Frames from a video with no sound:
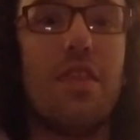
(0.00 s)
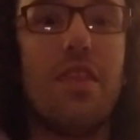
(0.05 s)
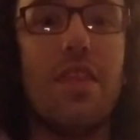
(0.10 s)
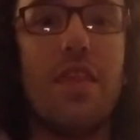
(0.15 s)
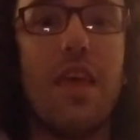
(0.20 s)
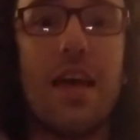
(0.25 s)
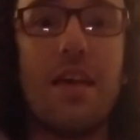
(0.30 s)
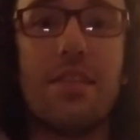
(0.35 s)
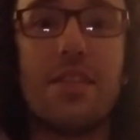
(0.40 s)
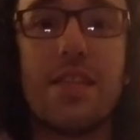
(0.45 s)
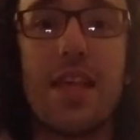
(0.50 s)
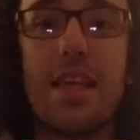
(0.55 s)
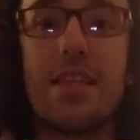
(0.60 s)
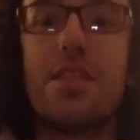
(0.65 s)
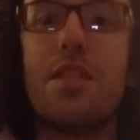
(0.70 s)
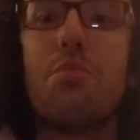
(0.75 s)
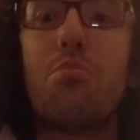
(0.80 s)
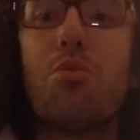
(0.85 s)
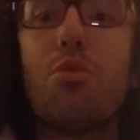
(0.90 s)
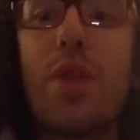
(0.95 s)
has
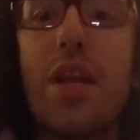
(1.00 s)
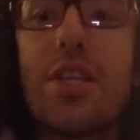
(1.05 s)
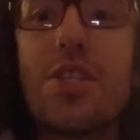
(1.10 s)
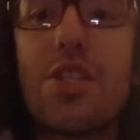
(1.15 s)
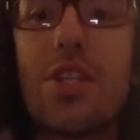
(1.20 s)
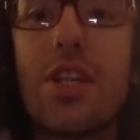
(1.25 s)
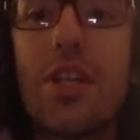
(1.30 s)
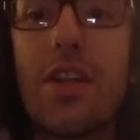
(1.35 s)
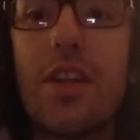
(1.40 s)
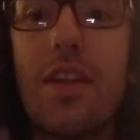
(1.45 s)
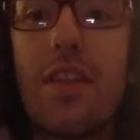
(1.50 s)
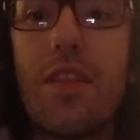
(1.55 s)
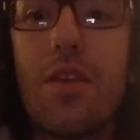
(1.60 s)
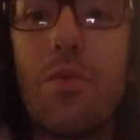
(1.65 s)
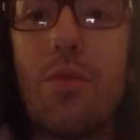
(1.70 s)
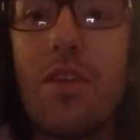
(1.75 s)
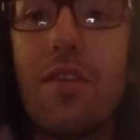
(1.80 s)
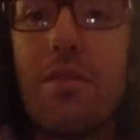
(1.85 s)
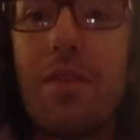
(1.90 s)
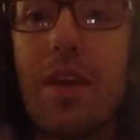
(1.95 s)
the pressure that
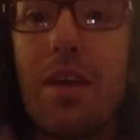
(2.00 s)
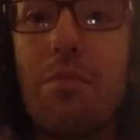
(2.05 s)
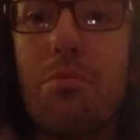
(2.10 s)
we've